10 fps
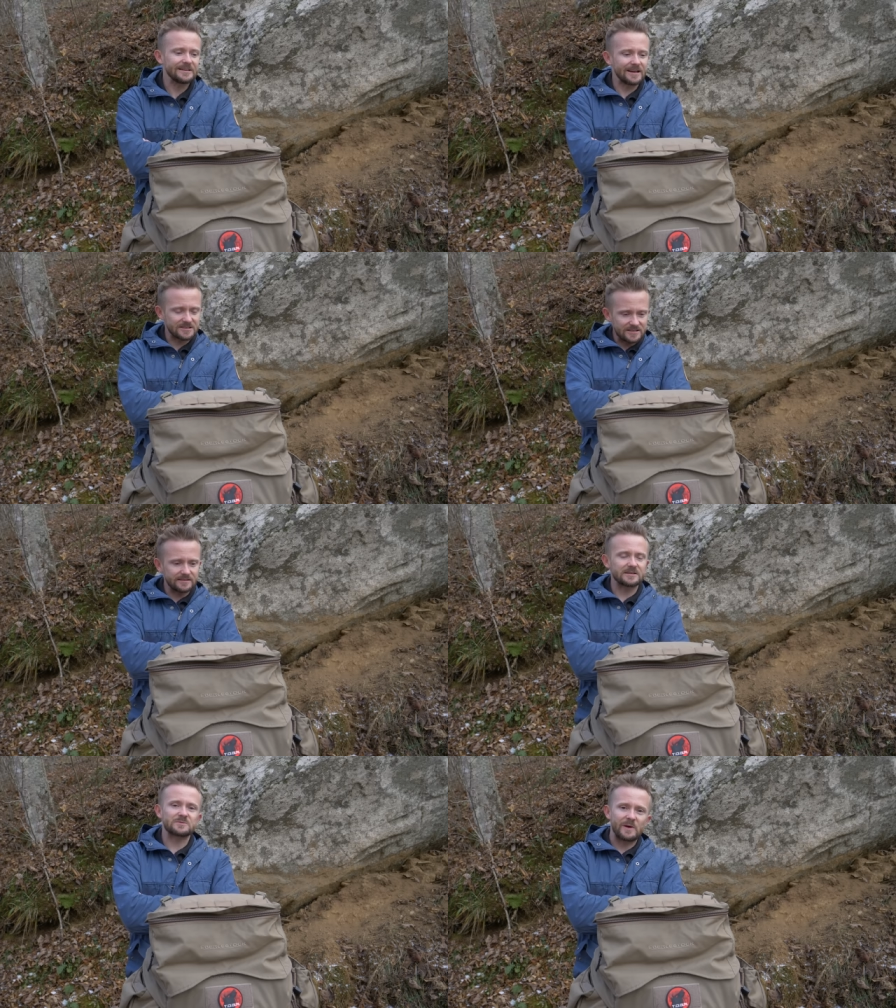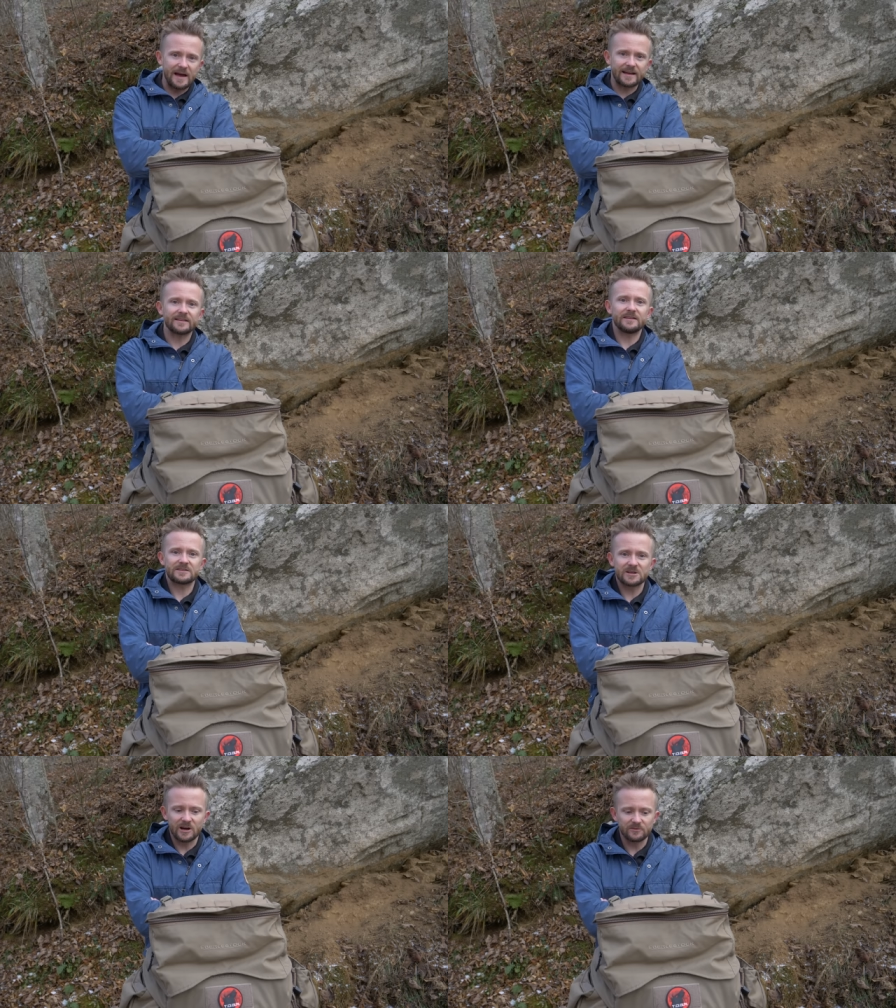Yes, this pack
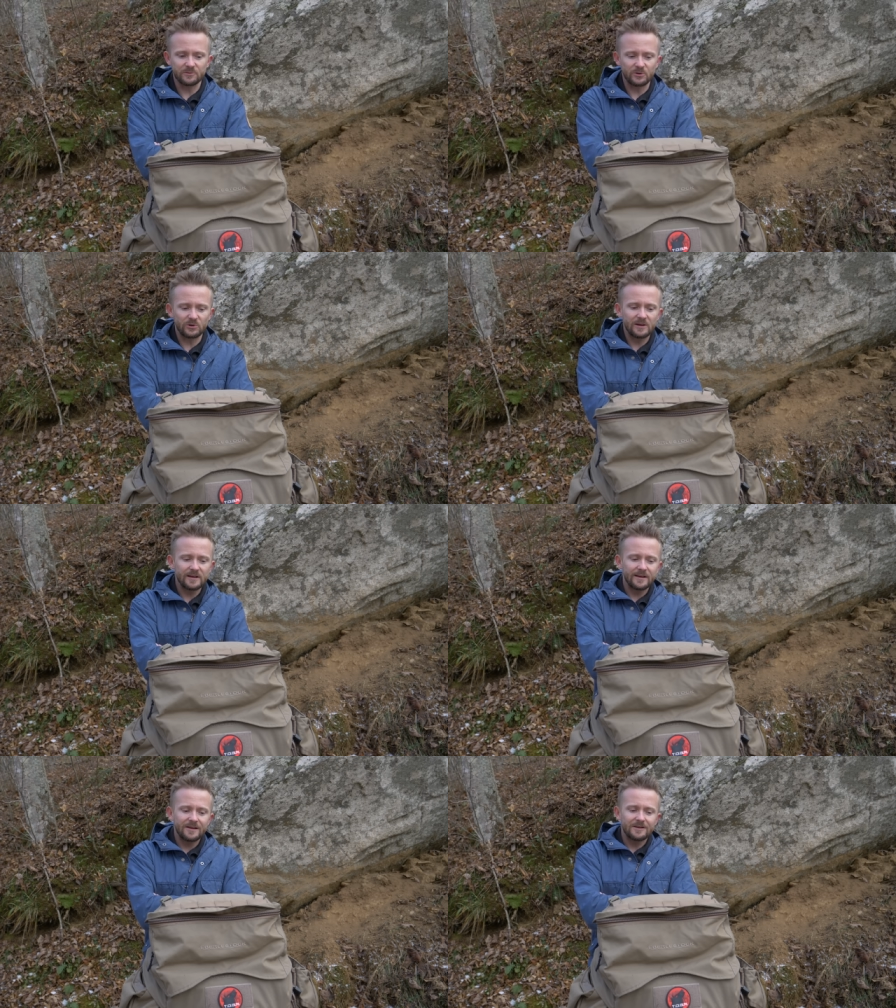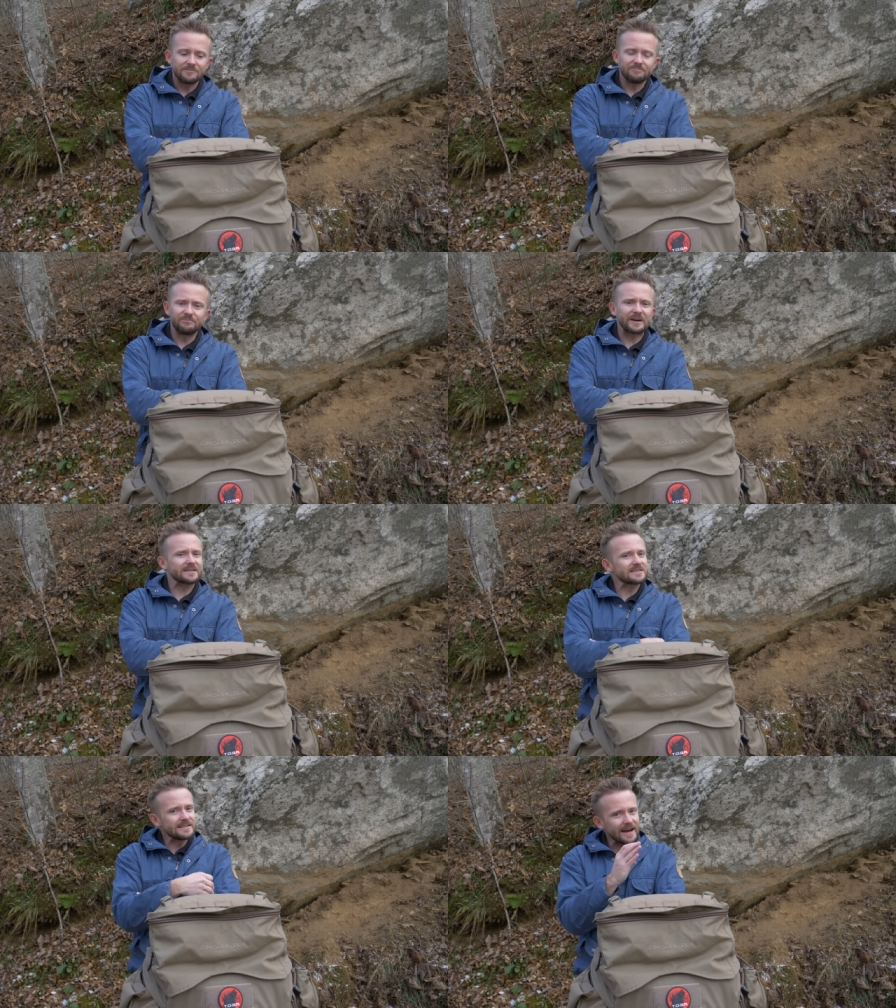is comfortable, but
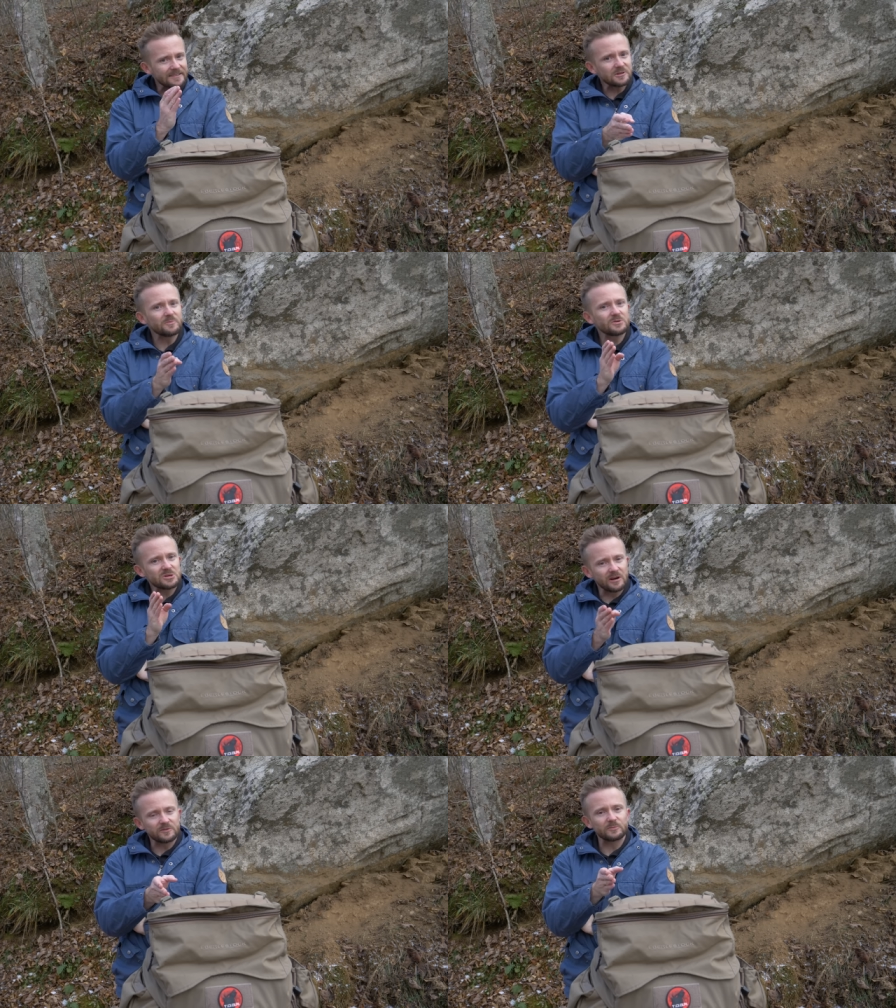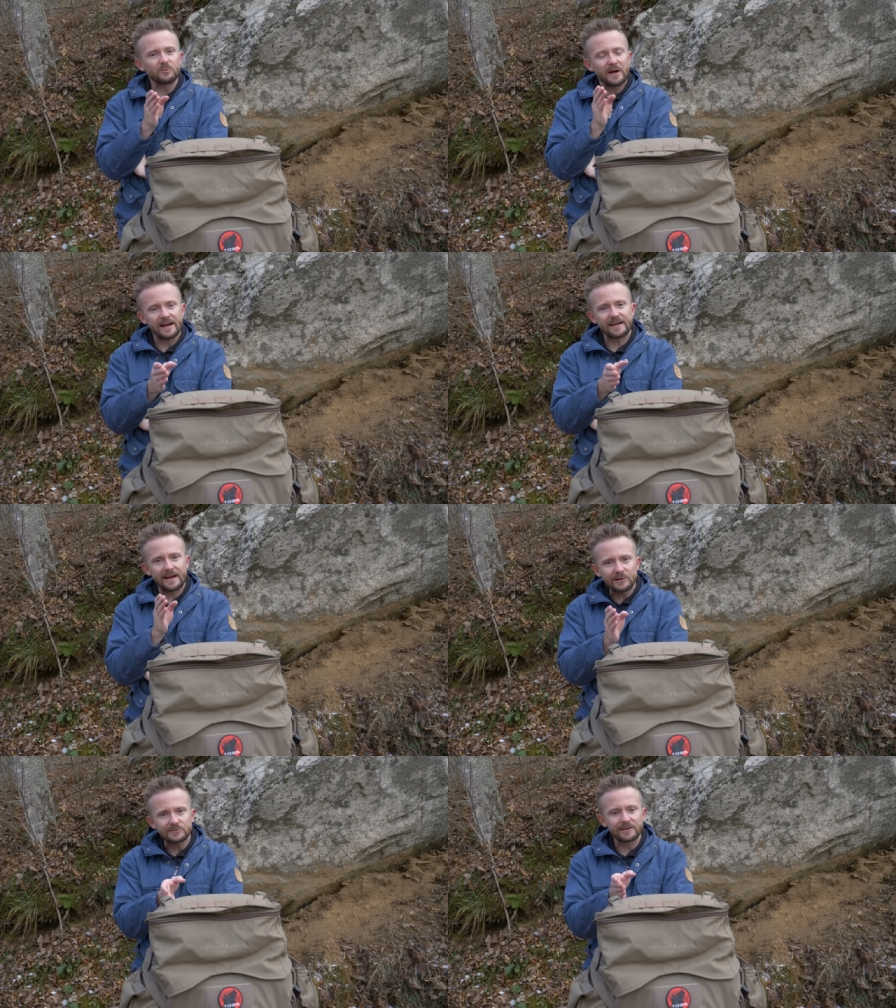it's not the most comfortable pack
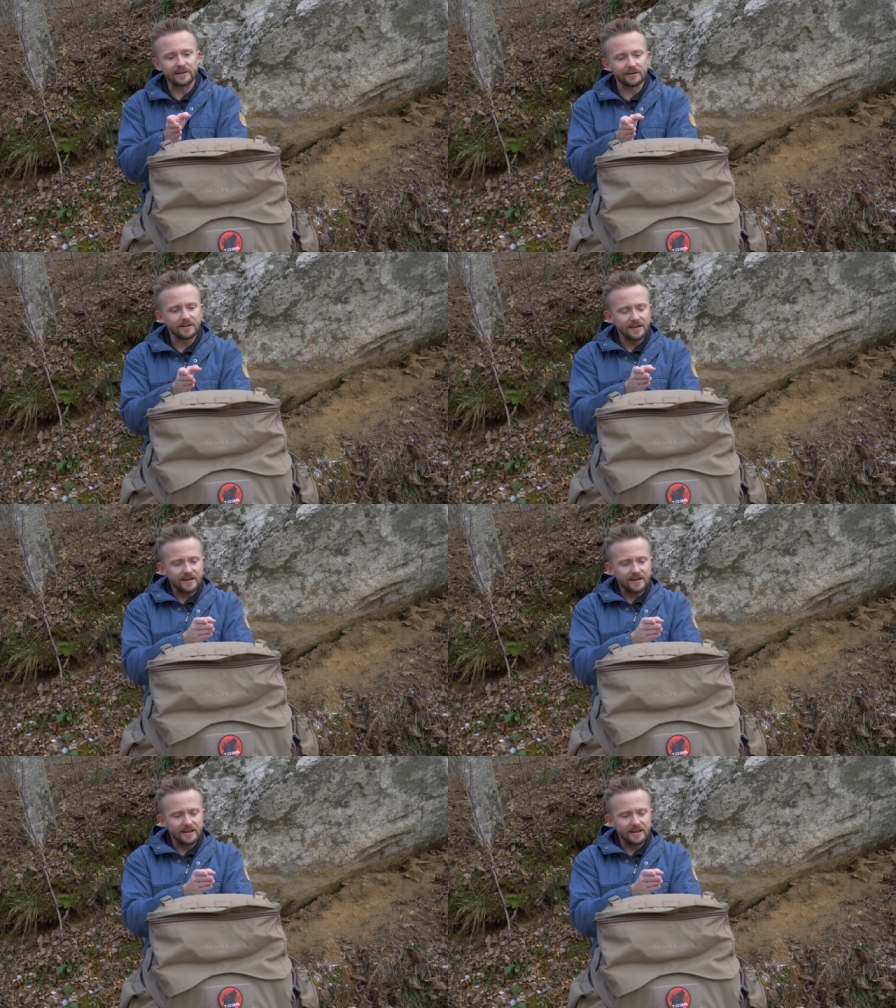out there.